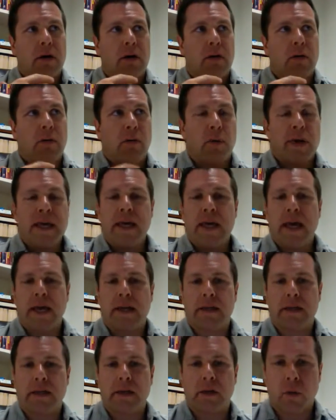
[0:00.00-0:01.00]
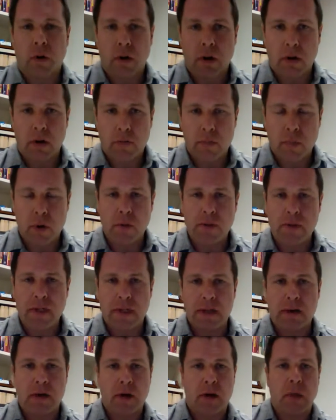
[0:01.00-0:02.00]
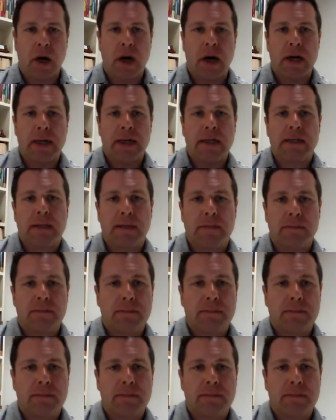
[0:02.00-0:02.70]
We can't store protein in our bodies,